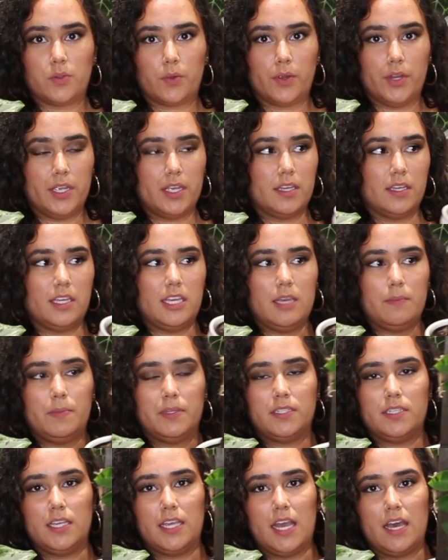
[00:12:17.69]
or you can keep
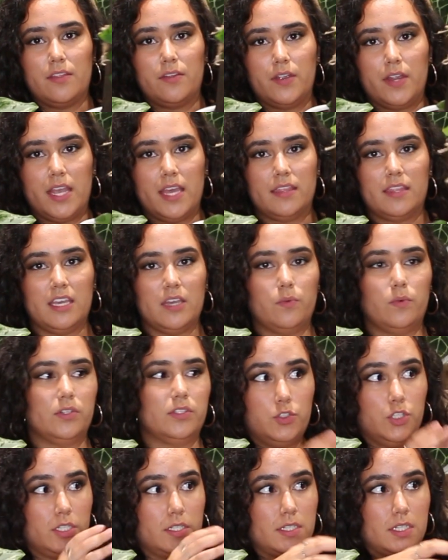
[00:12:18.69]
it together and they
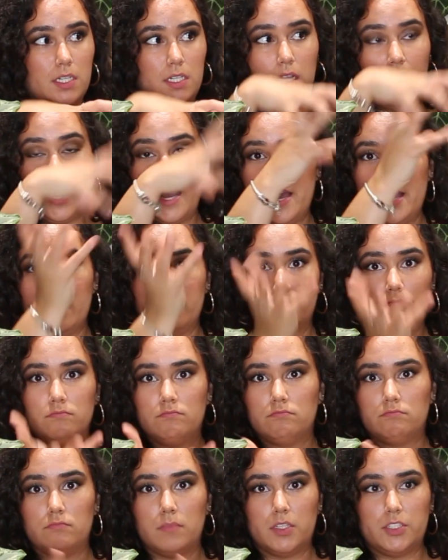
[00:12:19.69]
will just climb
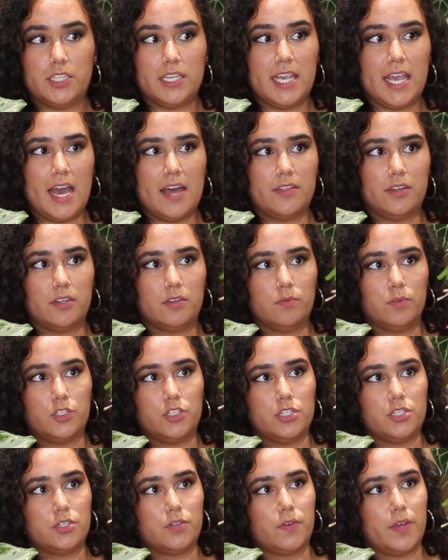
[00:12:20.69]
together,
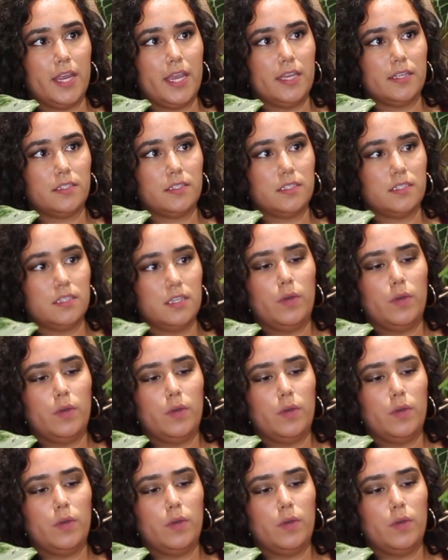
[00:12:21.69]
which is great.